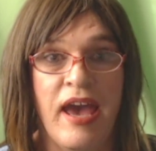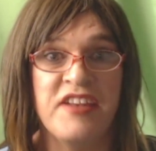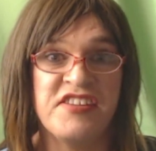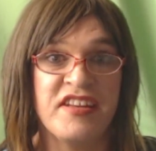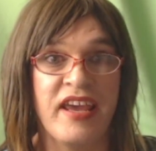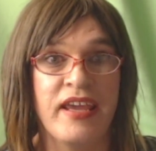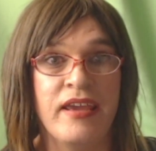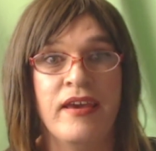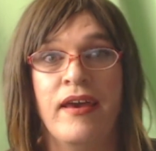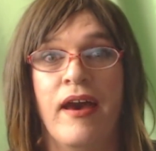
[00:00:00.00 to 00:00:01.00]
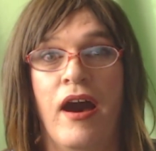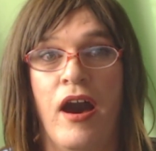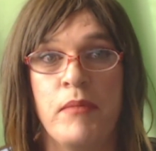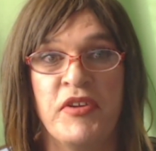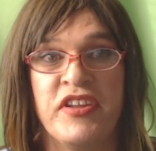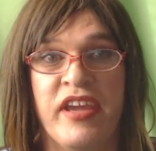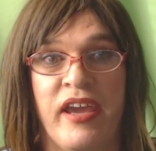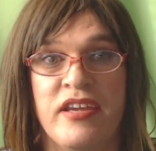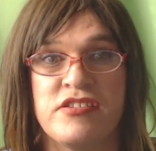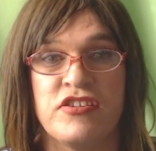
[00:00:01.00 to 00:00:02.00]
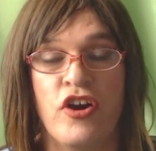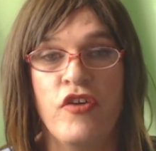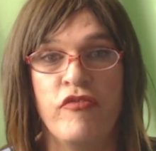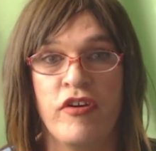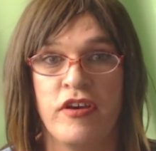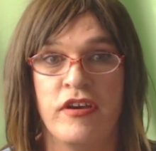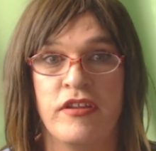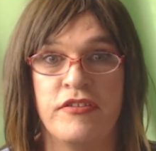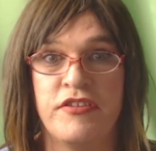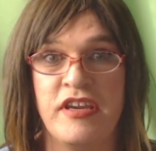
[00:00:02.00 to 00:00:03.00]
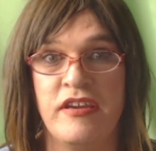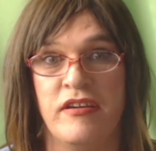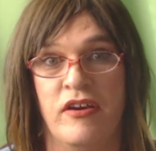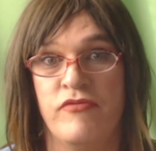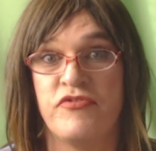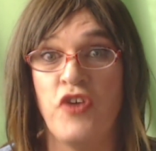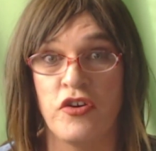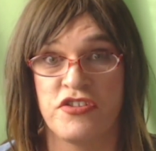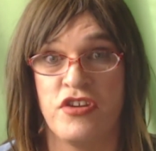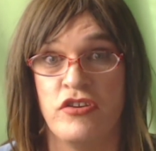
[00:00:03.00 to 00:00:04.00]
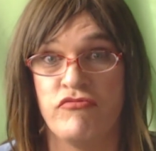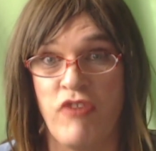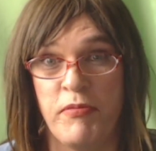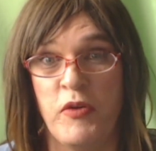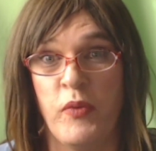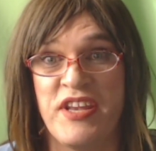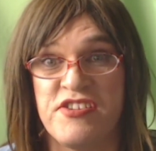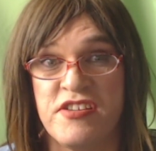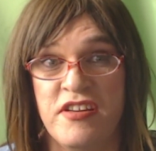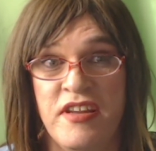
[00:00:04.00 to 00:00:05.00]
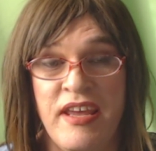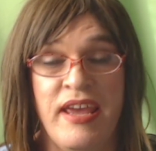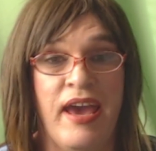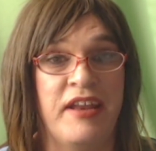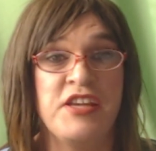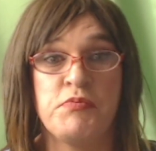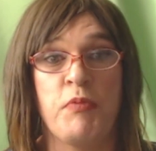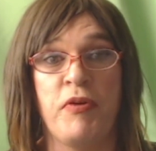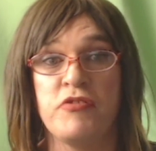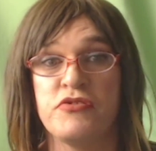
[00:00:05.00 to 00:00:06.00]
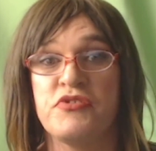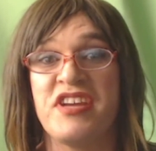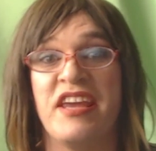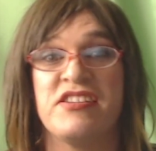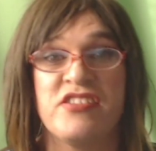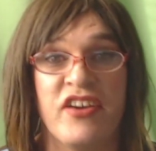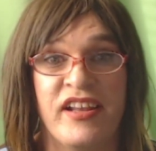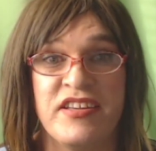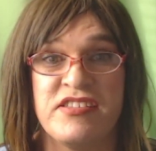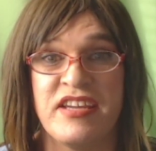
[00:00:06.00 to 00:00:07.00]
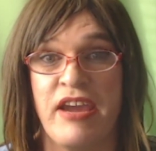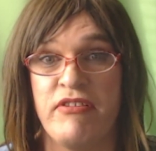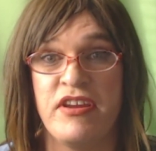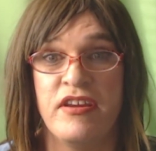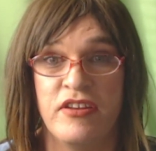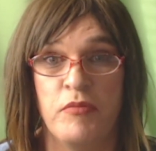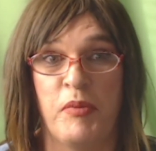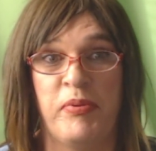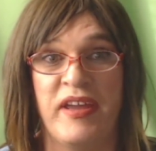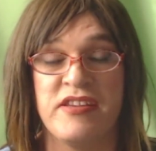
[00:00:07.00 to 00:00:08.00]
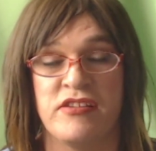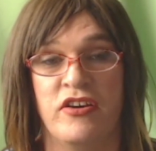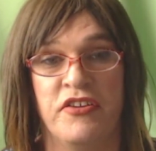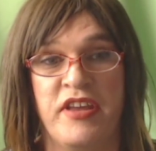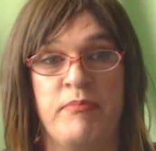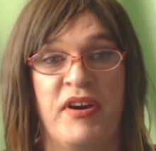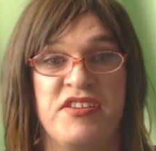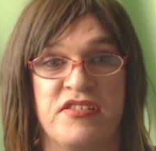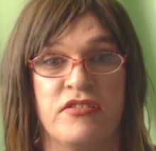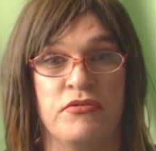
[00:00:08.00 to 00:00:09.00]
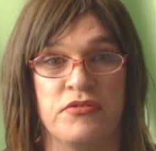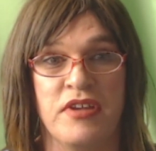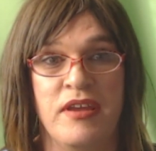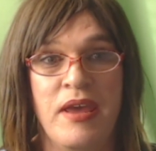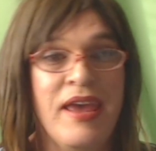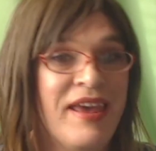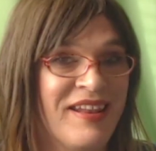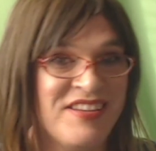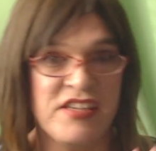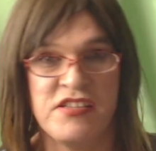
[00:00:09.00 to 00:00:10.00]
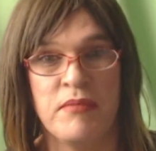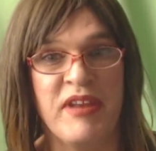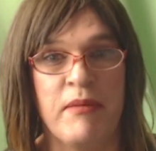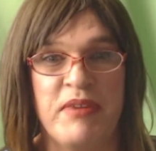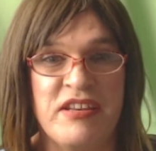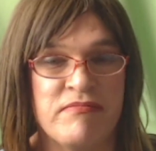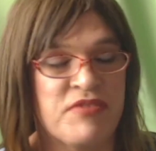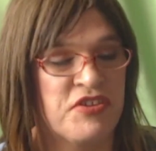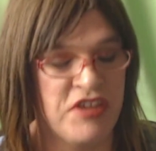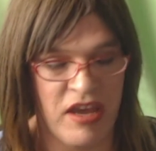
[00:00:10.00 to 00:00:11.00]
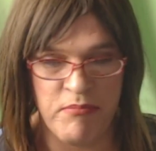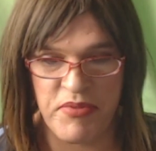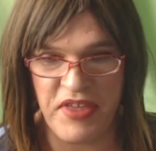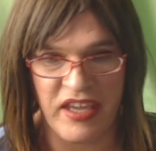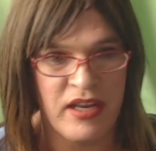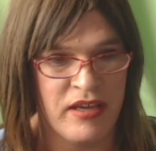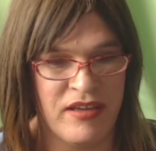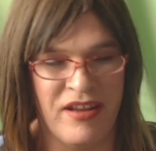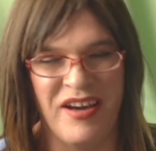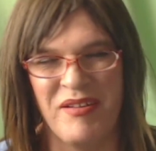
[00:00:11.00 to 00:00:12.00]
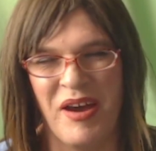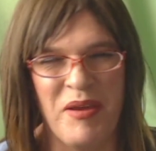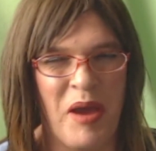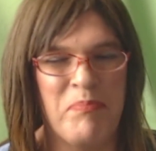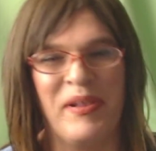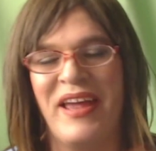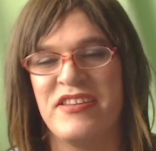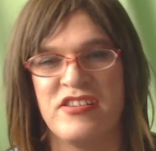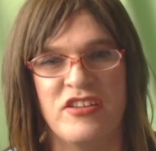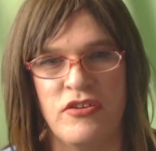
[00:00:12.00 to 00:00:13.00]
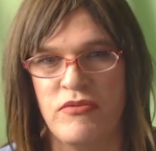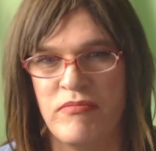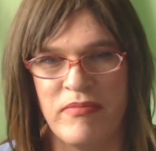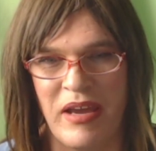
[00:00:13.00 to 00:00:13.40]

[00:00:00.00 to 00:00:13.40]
and today I'm on the case of Dr. Robert Winston and his proposal to get cyclists to carry number plates on their bicycles. Now this is something I've been thinking, I planned to do